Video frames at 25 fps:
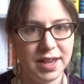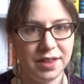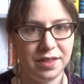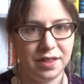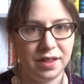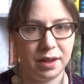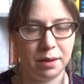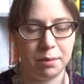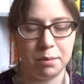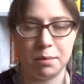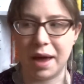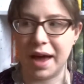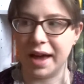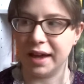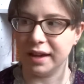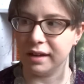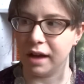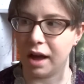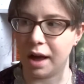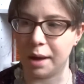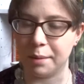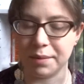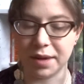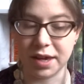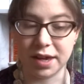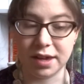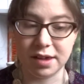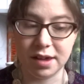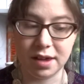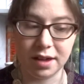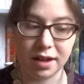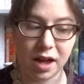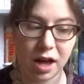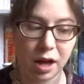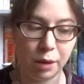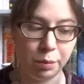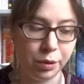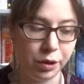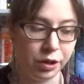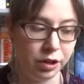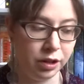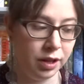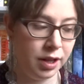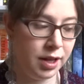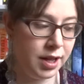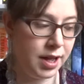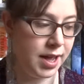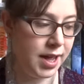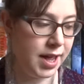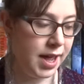I think Matt got me a
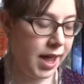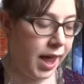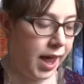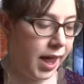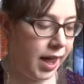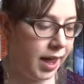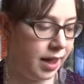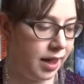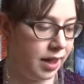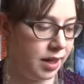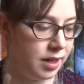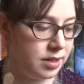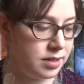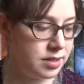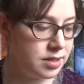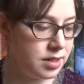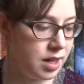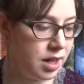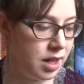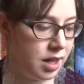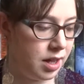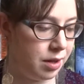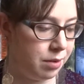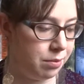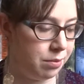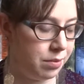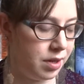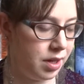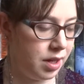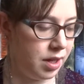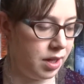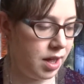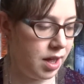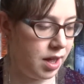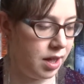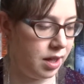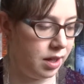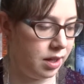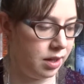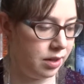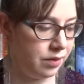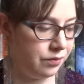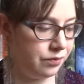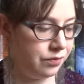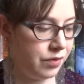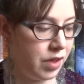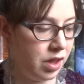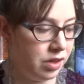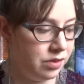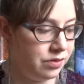couple and um, uh,
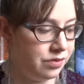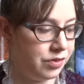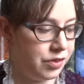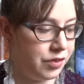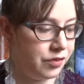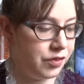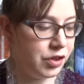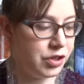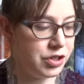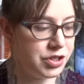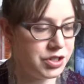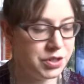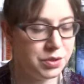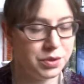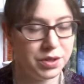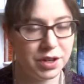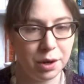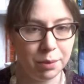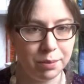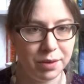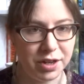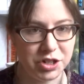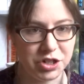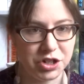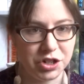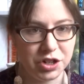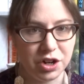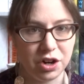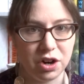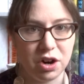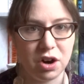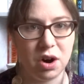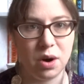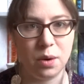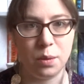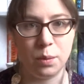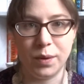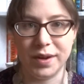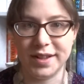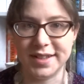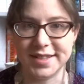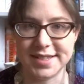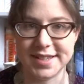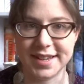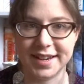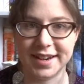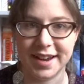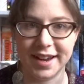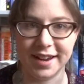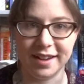the first two that I'll mention here are
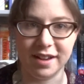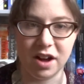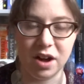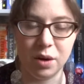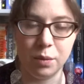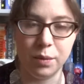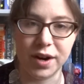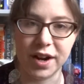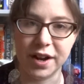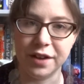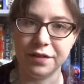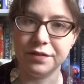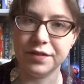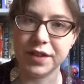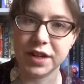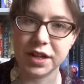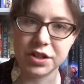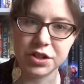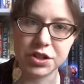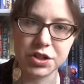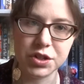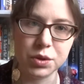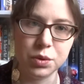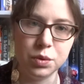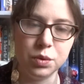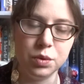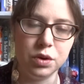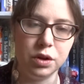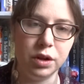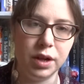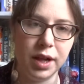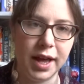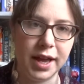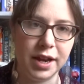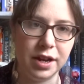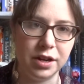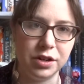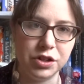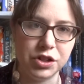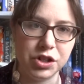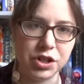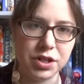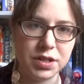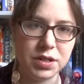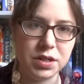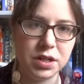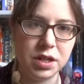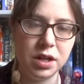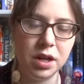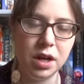ones that I got when I finished school and
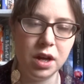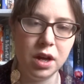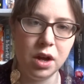just